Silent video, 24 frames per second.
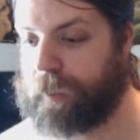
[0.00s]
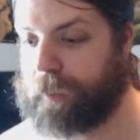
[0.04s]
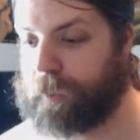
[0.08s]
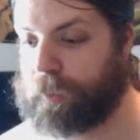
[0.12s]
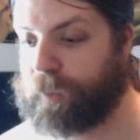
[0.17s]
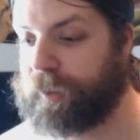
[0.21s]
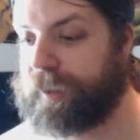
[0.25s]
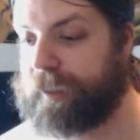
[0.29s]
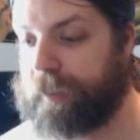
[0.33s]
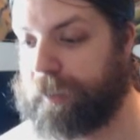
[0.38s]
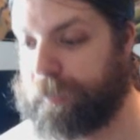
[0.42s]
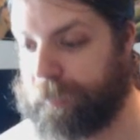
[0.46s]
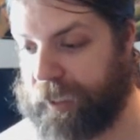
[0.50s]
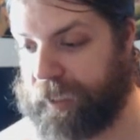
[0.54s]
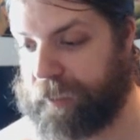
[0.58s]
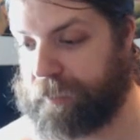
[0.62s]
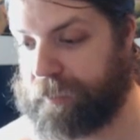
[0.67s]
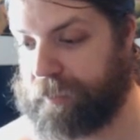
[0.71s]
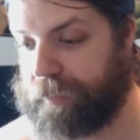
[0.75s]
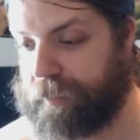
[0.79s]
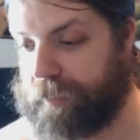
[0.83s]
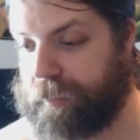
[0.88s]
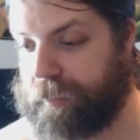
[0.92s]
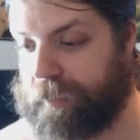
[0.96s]
Questing
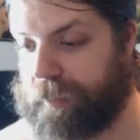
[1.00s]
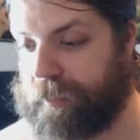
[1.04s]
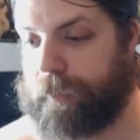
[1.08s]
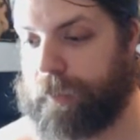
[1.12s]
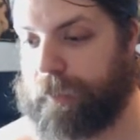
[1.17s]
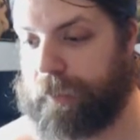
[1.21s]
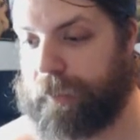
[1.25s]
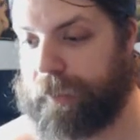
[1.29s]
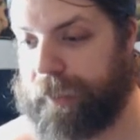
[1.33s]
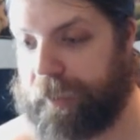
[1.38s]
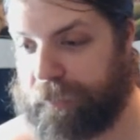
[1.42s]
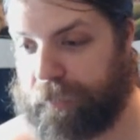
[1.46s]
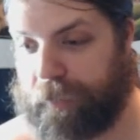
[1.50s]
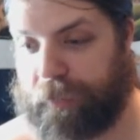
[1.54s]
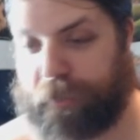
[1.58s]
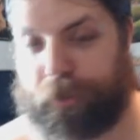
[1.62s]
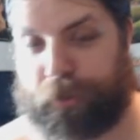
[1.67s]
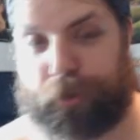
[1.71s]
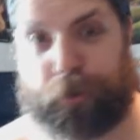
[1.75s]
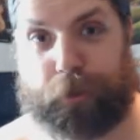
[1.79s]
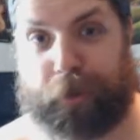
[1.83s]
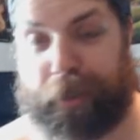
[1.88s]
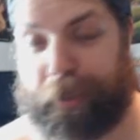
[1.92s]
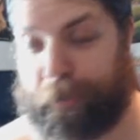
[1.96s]
Beast, Death
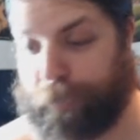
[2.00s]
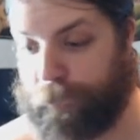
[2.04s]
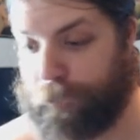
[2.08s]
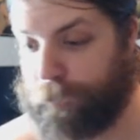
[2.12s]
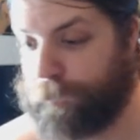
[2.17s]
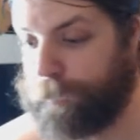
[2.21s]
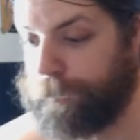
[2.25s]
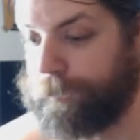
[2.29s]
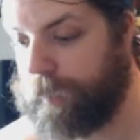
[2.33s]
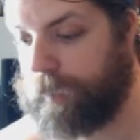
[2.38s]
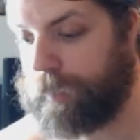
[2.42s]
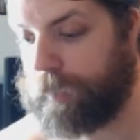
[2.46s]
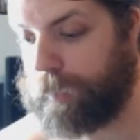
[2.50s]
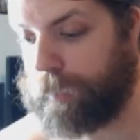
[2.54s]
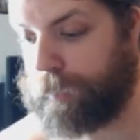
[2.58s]
Touch and Trample.